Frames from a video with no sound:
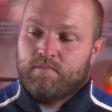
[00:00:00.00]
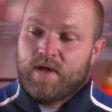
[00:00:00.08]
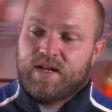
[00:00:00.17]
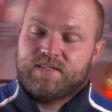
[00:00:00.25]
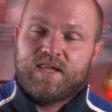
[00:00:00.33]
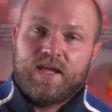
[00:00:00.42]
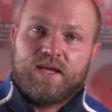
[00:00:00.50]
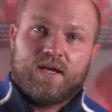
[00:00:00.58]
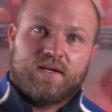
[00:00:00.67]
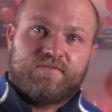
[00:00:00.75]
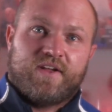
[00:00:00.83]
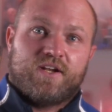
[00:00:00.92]
I'm not
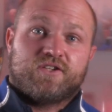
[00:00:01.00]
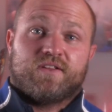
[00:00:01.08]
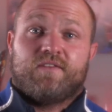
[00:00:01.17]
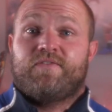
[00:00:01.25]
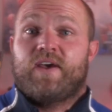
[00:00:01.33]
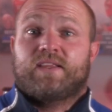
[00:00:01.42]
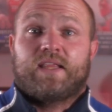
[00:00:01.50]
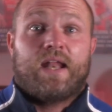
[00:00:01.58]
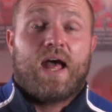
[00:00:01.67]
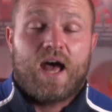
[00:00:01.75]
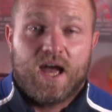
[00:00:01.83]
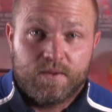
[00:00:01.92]
taking advantage of the fact
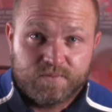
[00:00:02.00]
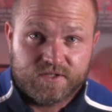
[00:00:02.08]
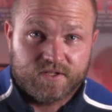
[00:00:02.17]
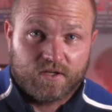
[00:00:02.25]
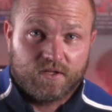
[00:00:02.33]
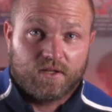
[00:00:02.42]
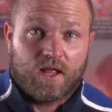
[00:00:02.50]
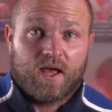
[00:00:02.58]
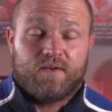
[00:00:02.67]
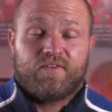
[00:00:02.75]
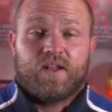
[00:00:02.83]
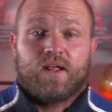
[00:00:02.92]
that I'm still
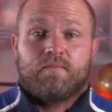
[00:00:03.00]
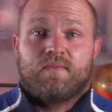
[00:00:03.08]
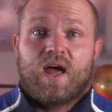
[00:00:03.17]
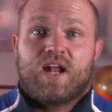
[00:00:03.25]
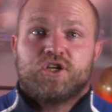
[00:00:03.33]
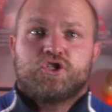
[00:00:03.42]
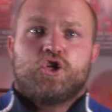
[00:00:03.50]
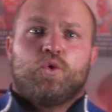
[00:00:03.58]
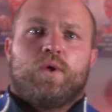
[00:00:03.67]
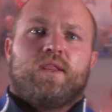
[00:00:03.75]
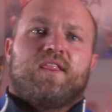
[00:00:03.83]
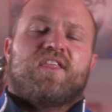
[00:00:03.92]
alive and I'm not
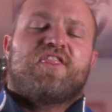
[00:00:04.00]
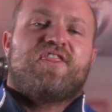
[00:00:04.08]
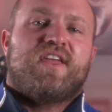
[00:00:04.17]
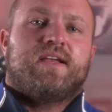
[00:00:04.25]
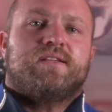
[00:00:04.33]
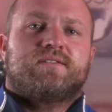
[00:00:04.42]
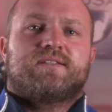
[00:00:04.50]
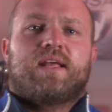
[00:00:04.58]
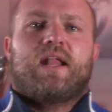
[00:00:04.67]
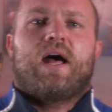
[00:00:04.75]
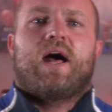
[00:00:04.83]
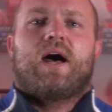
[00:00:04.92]
doing the things
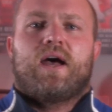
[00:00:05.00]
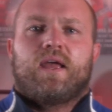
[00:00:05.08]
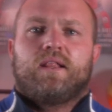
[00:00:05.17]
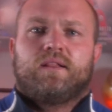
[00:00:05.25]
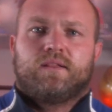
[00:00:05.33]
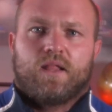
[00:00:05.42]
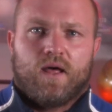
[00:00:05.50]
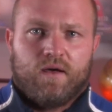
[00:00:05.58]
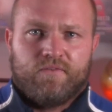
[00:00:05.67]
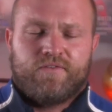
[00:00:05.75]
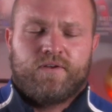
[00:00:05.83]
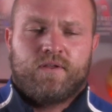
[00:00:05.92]
that I
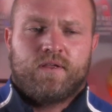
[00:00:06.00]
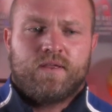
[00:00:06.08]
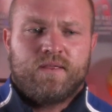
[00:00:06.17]
love.